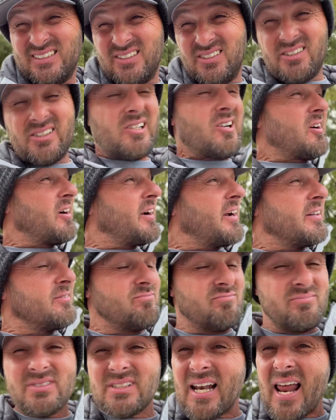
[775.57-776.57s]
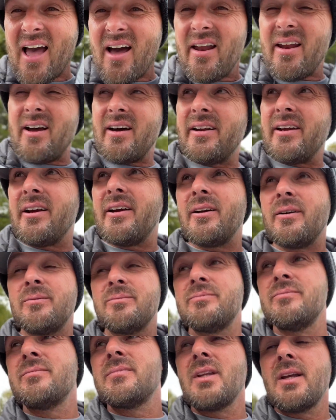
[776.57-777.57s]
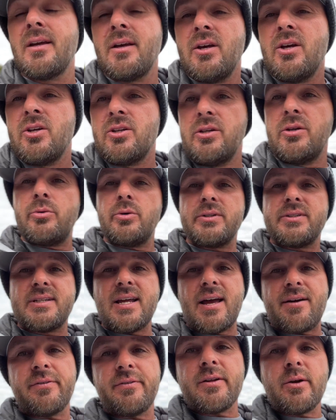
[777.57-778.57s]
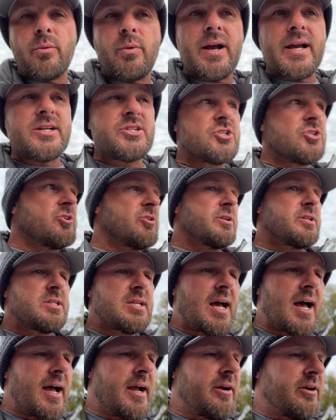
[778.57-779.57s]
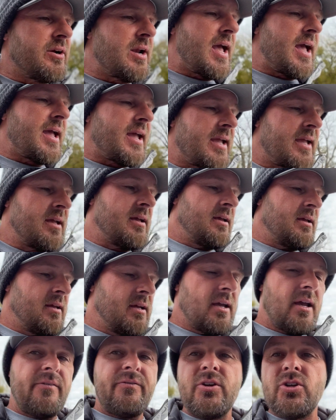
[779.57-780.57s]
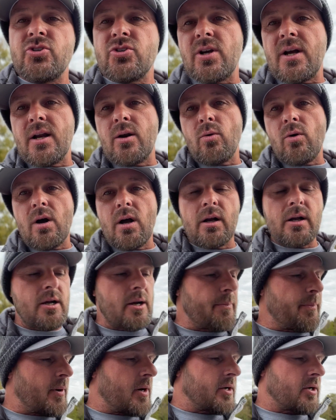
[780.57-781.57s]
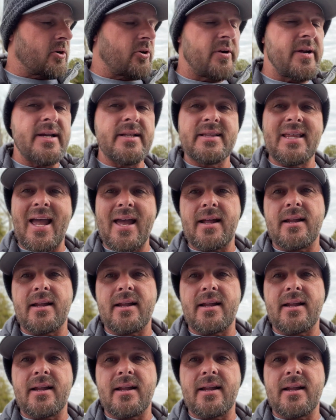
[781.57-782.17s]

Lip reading: Sorry, it's loud out here. You will definitely waste your entire day if you try to walk up on a creek that